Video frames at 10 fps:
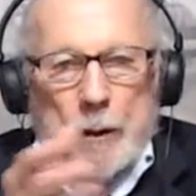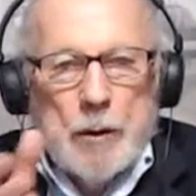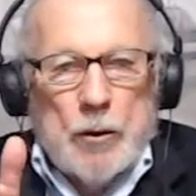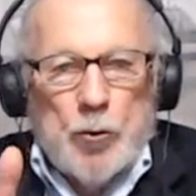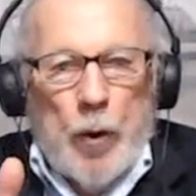
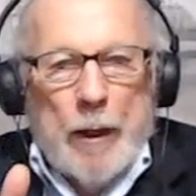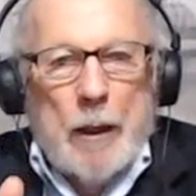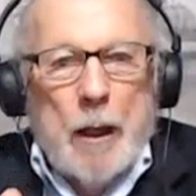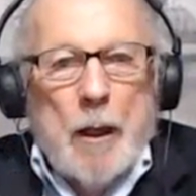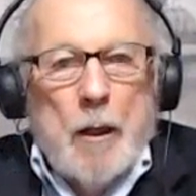it's
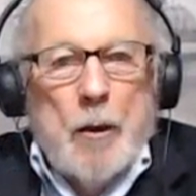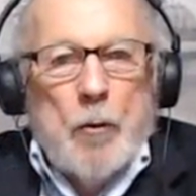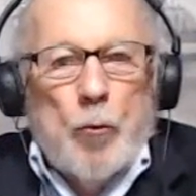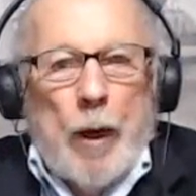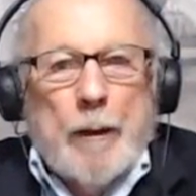right
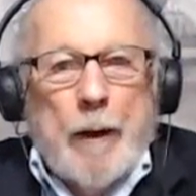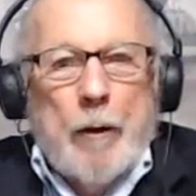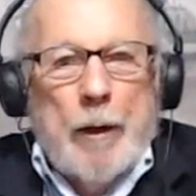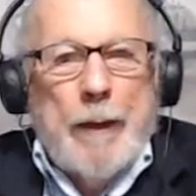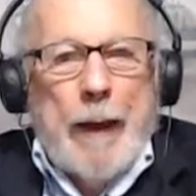
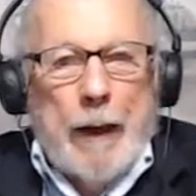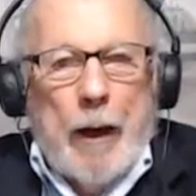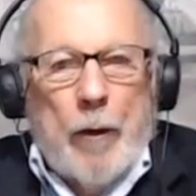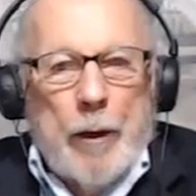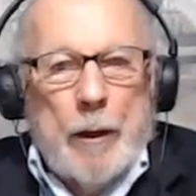there in that
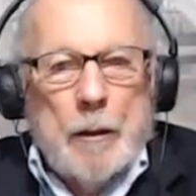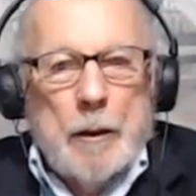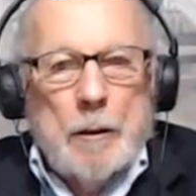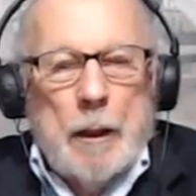area.